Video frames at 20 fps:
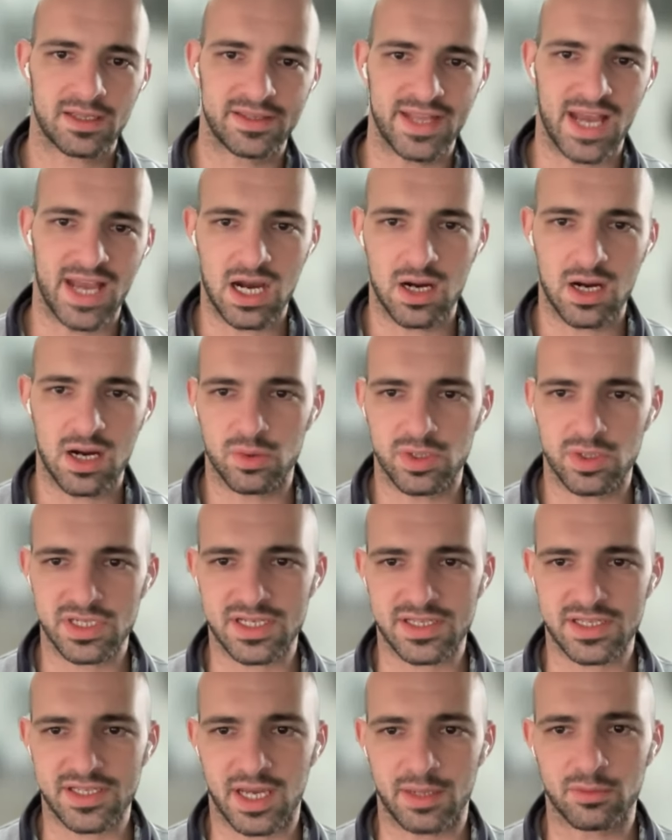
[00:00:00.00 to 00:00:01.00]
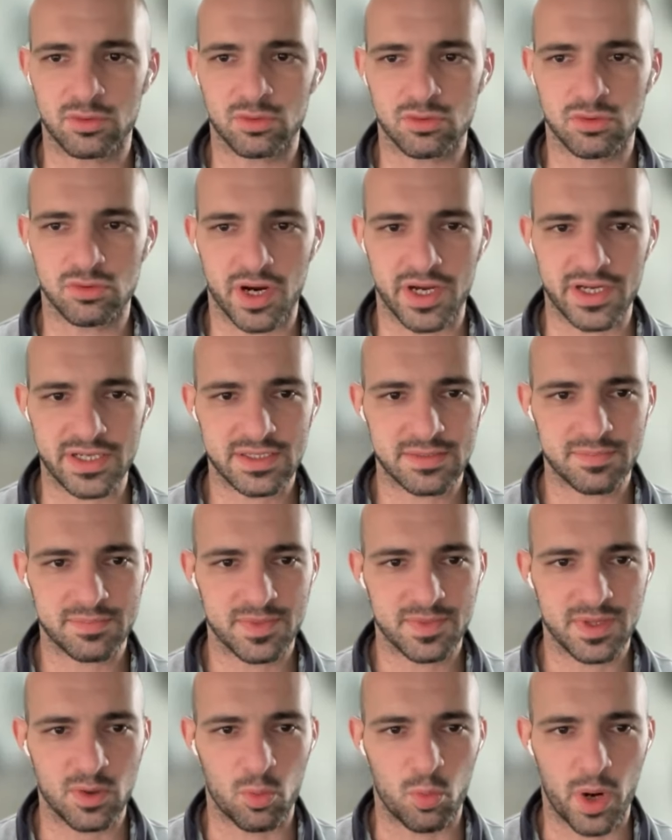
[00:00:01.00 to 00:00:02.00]
Now is the time to grasp
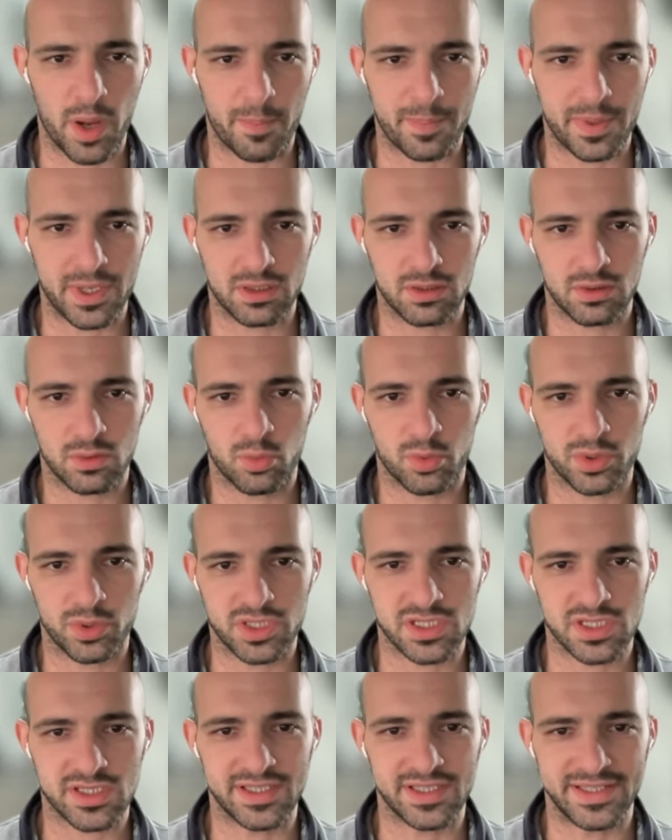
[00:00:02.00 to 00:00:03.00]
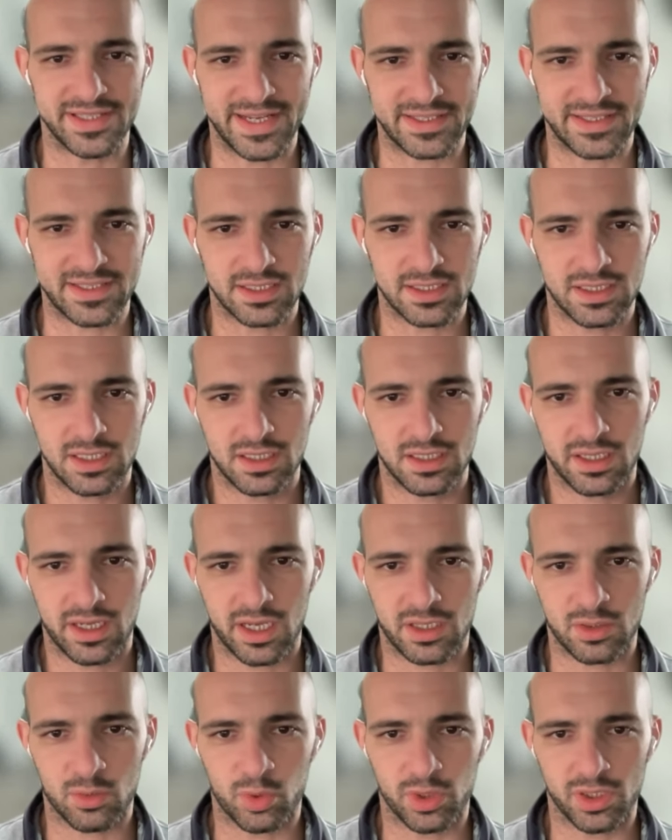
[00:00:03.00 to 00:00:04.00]
the weapon, which is the net,
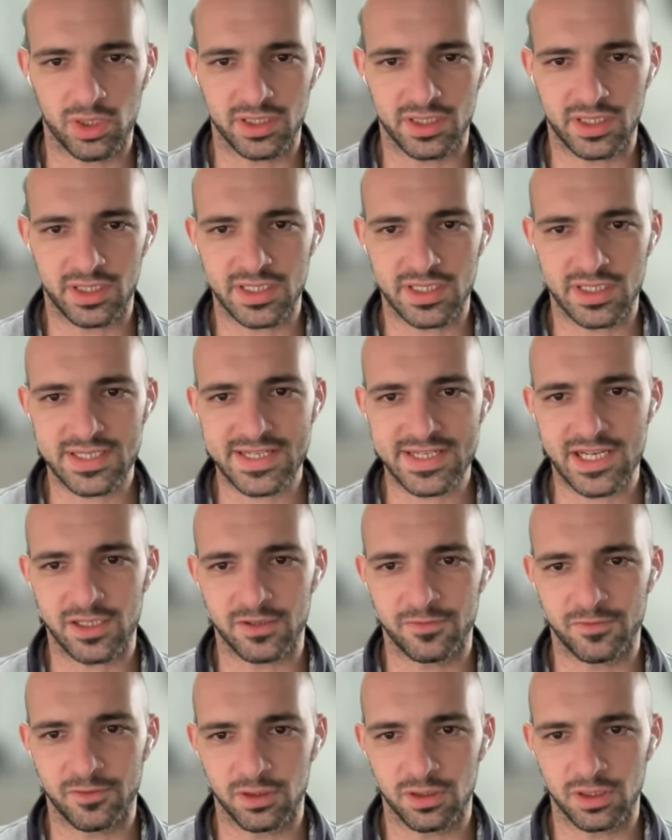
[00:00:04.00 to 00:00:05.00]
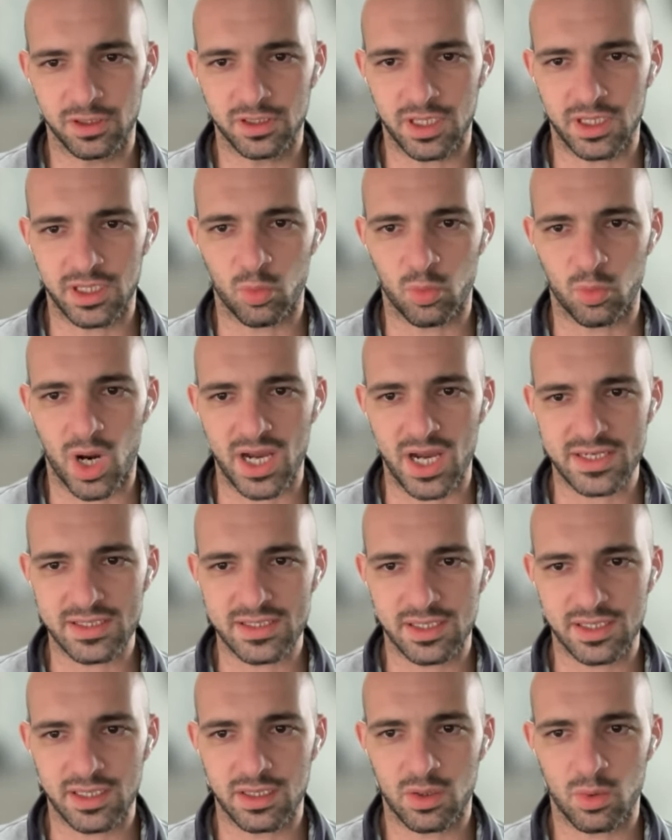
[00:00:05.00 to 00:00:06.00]
and wielding it skillfully and
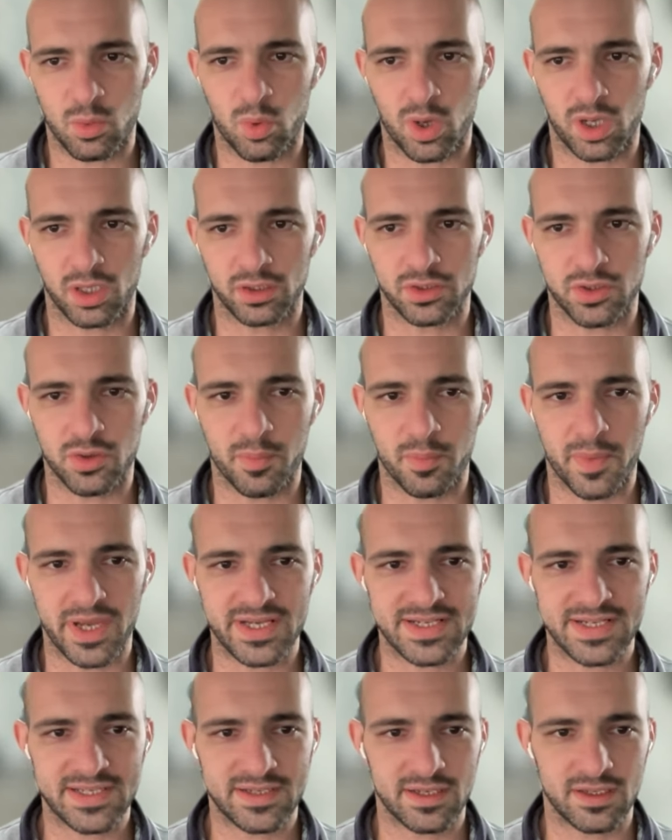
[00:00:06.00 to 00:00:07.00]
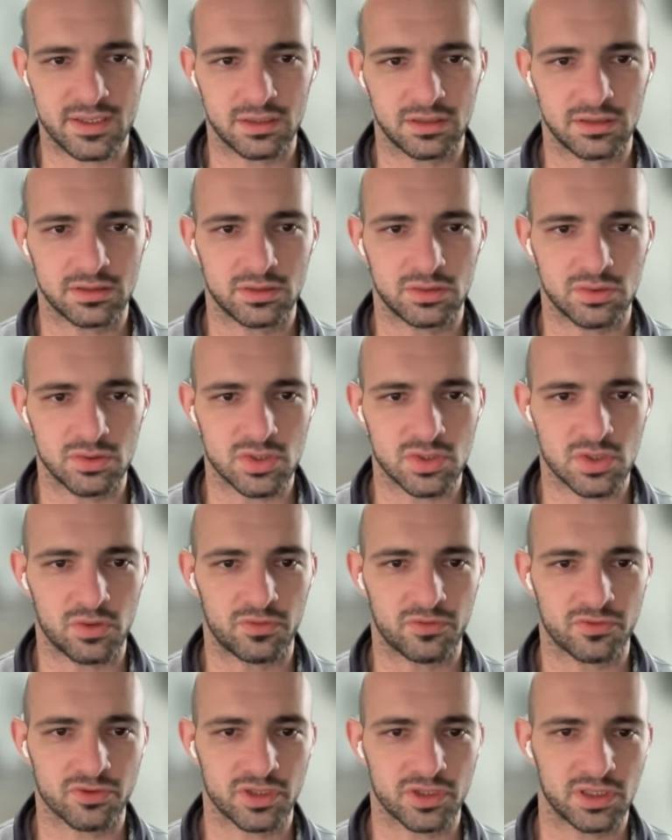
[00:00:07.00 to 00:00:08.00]
wisely while you may still do
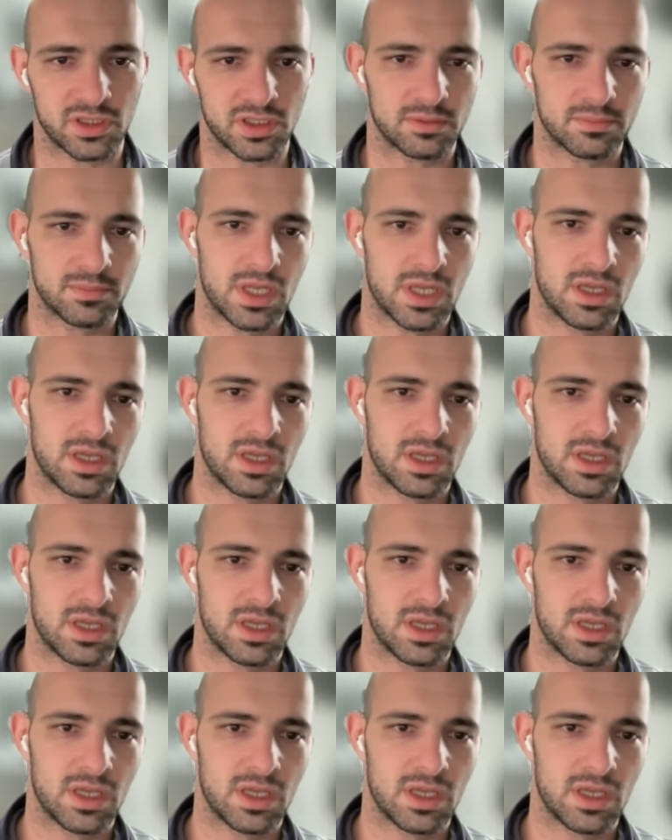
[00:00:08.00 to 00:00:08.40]
so freely.